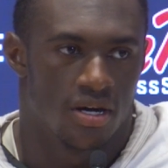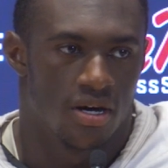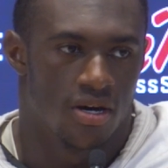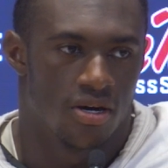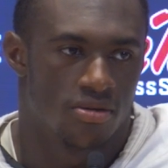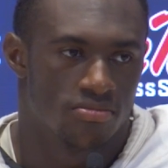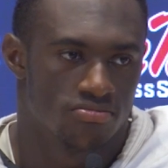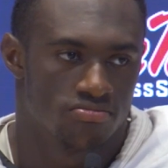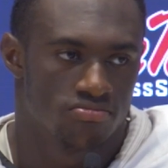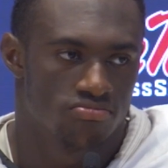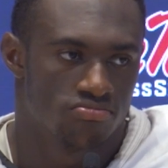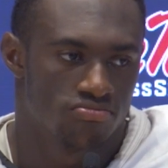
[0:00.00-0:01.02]
I
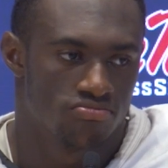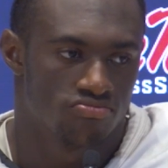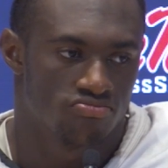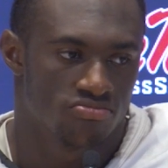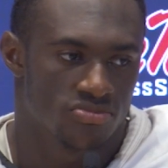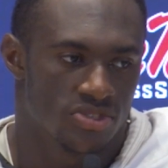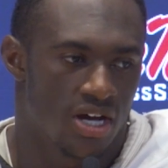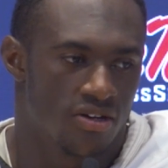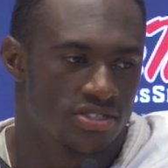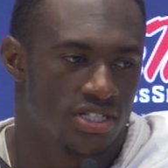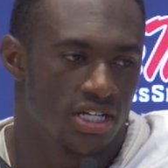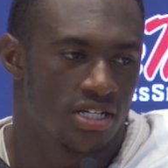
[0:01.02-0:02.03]

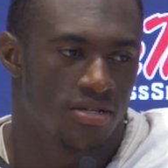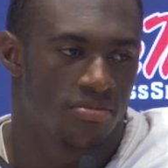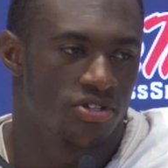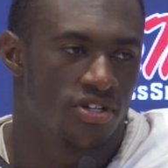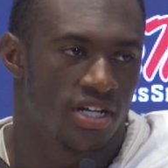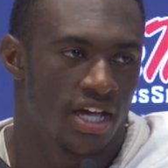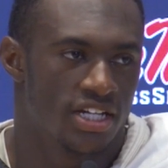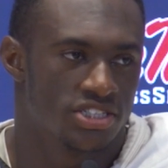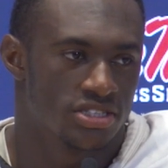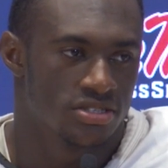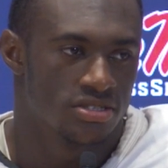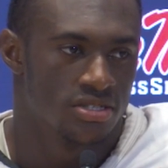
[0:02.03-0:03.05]
would say
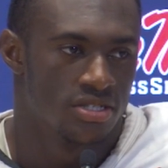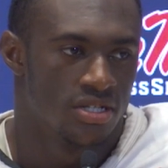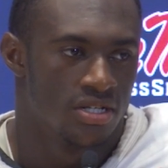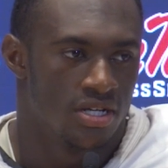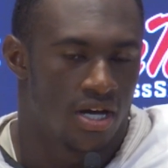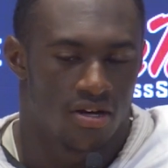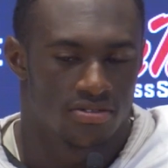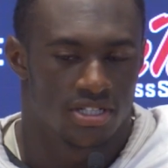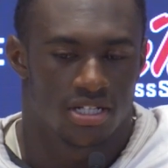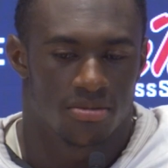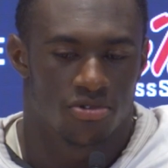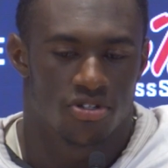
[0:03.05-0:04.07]
communication. I would
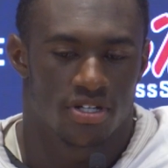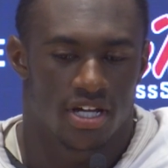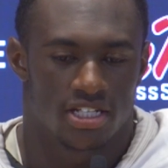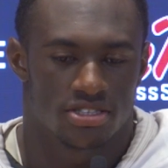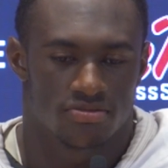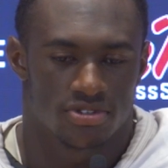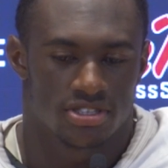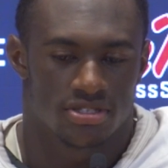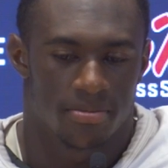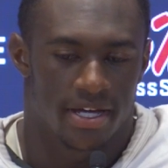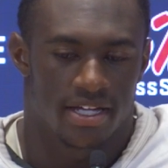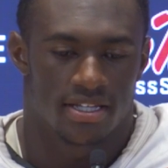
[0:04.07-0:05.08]
say communication was the
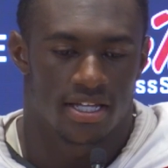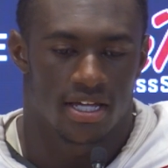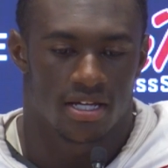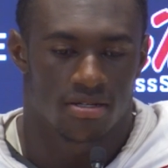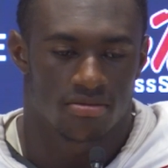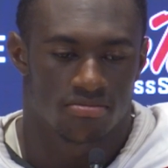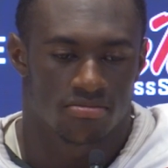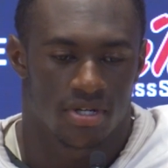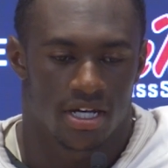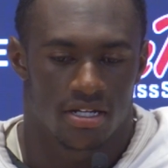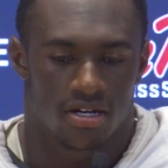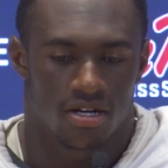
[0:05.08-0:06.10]
main thing.
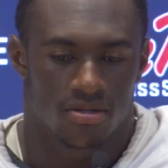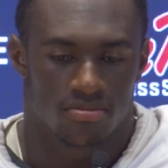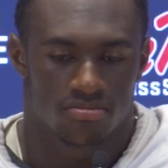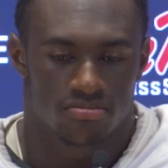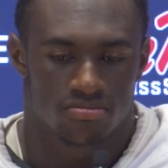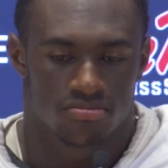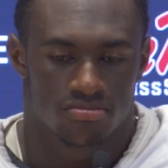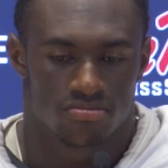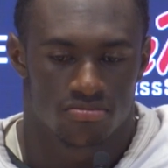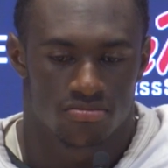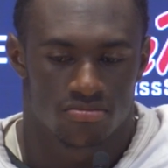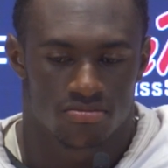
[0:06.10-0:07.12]
And
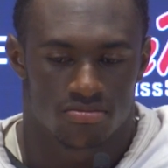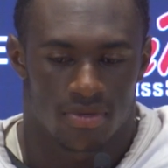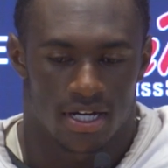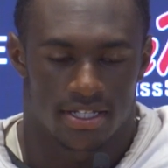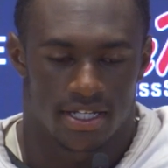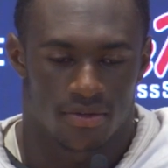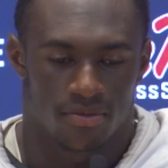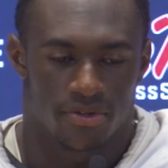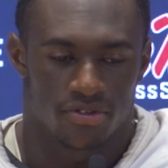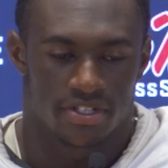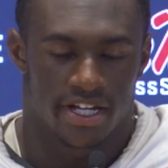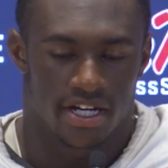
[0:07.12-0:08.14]
I think we
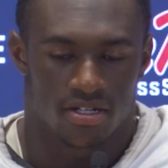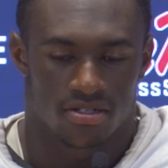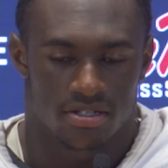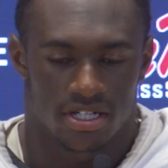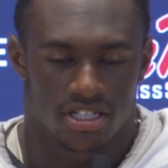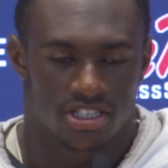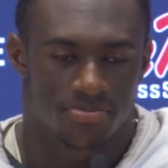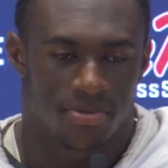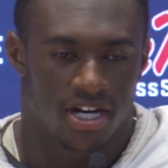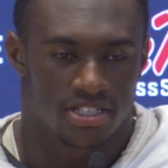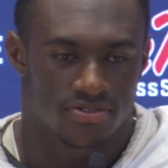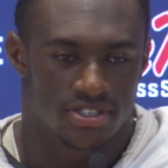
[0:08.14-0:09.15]
were there in the
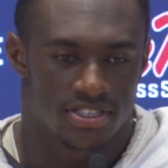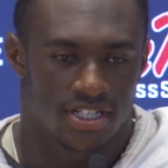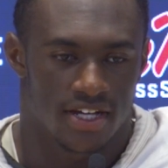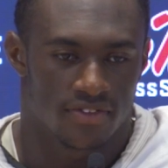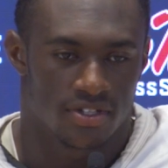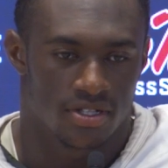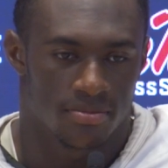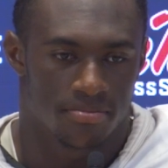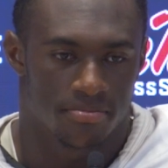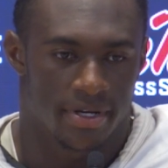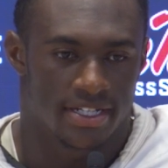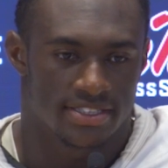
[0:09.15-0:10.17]
spots. We just have to
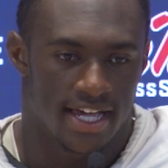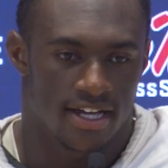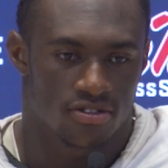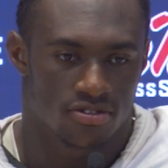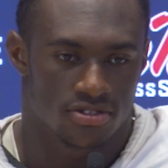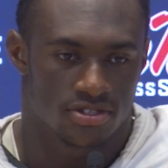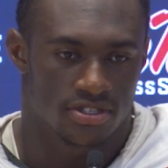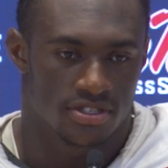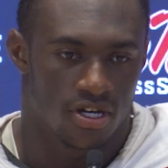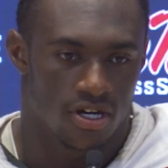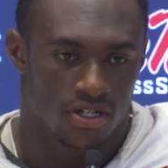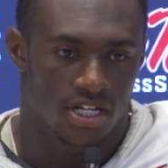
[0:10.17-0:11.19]
make tackles
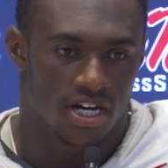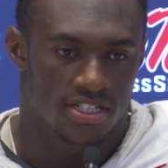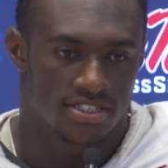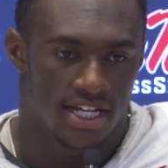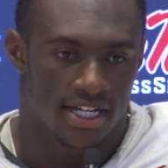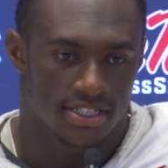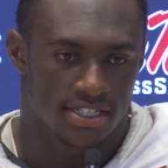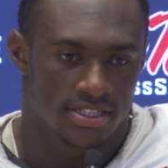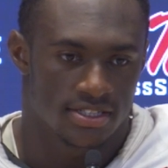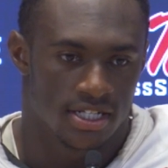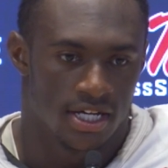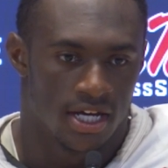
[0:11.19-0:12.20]
on contact
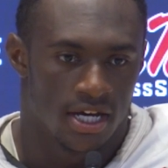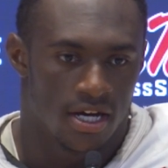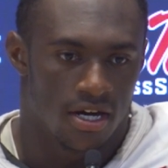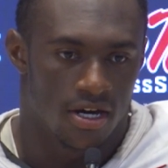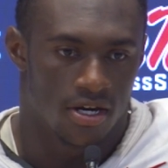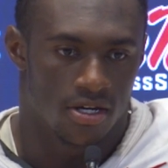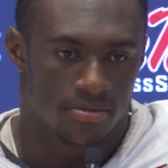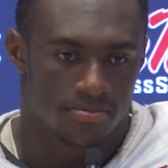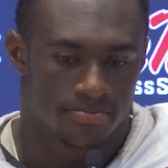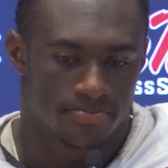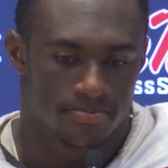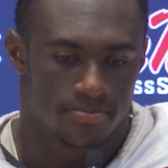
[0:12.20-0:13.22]
and
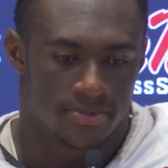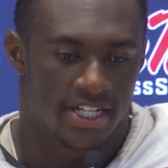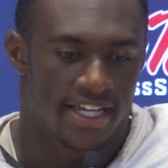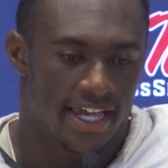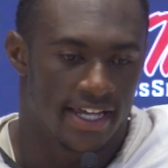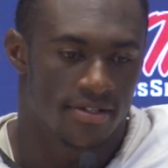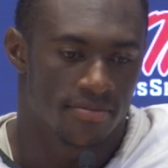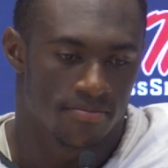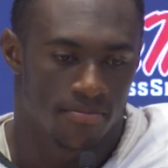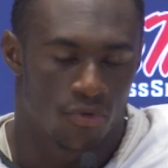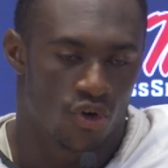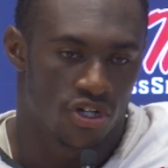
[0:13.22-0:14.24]

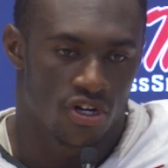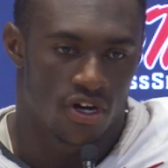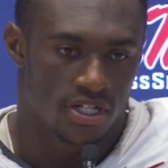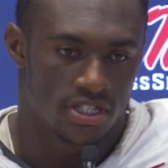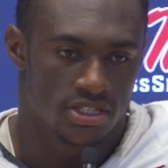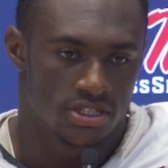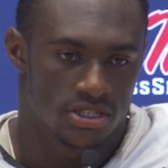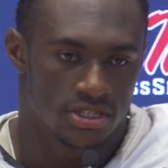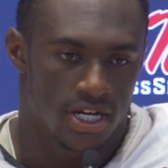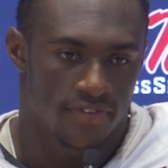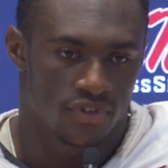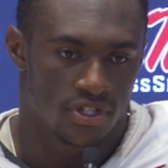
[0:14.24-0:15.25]
negate more yardage
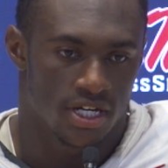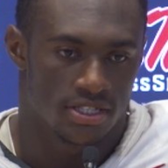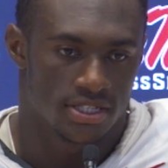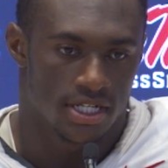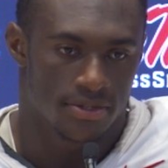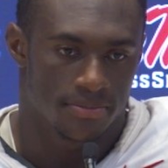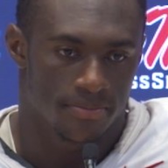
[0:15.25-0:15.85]
after contact.